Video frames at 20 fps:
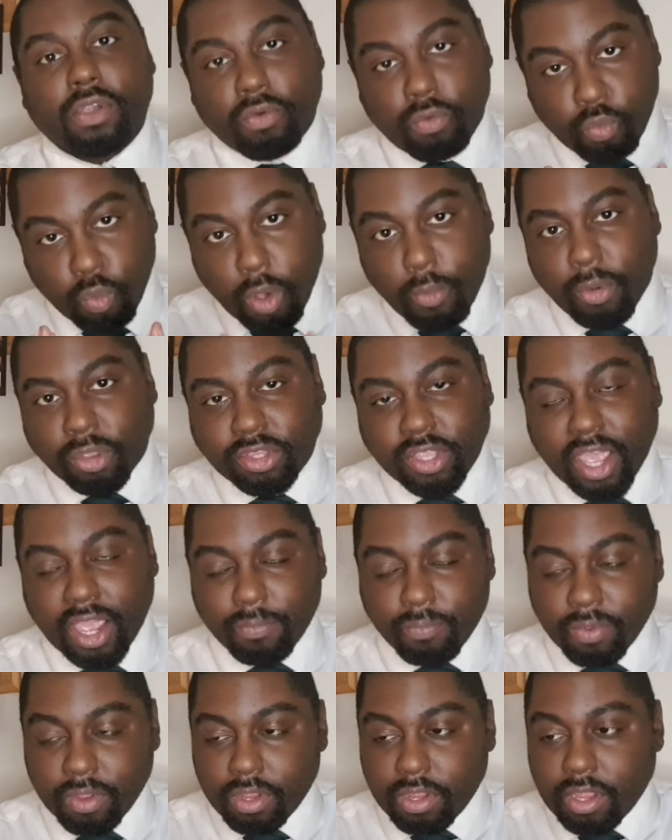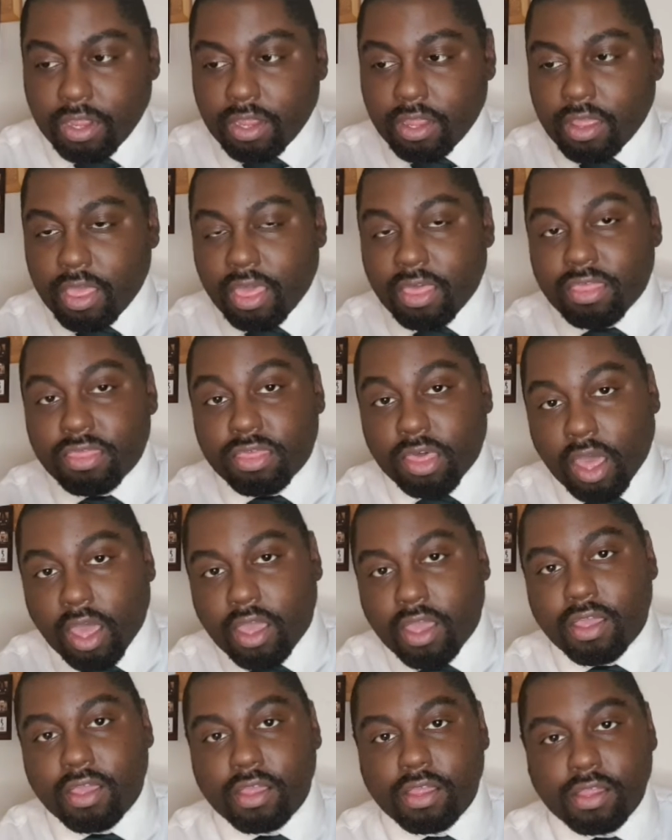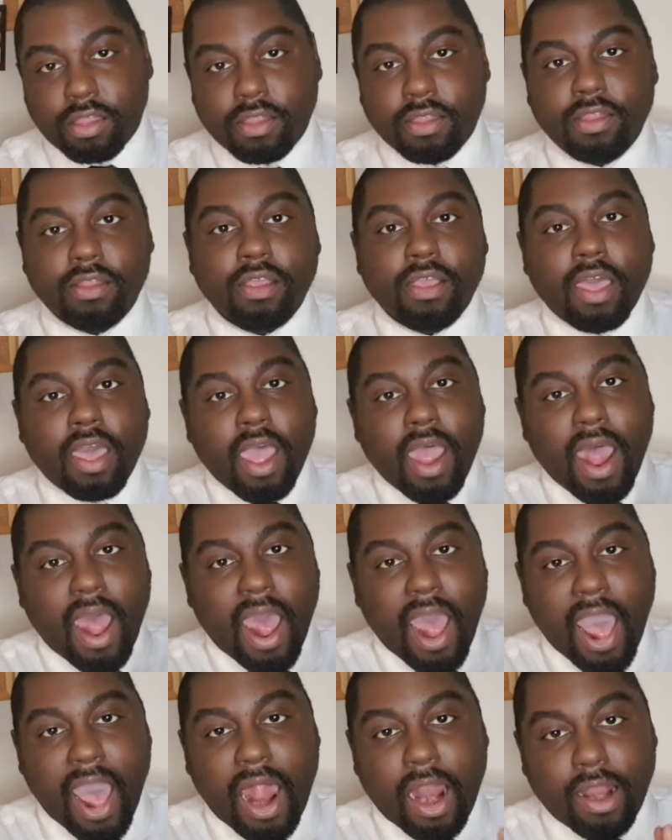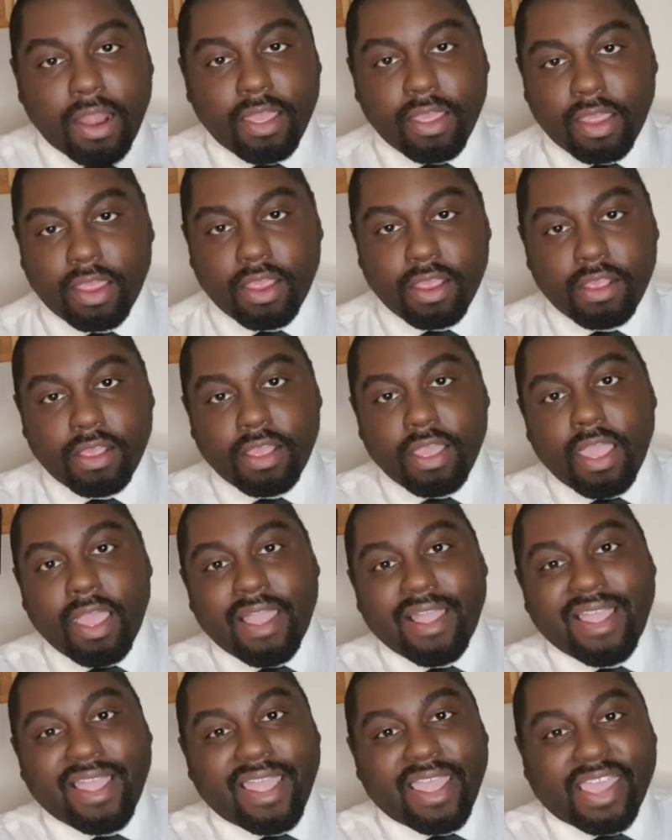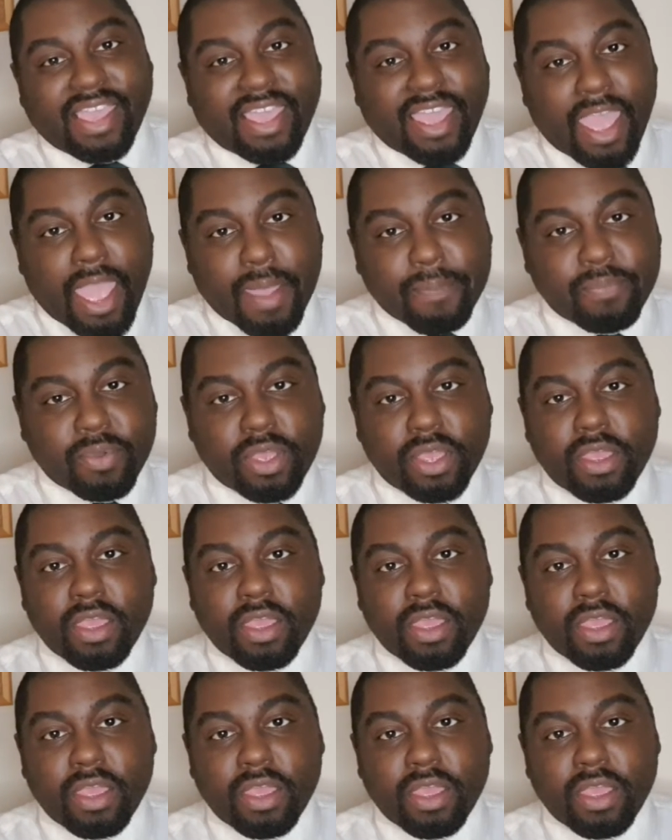One more time. The Al Kebulan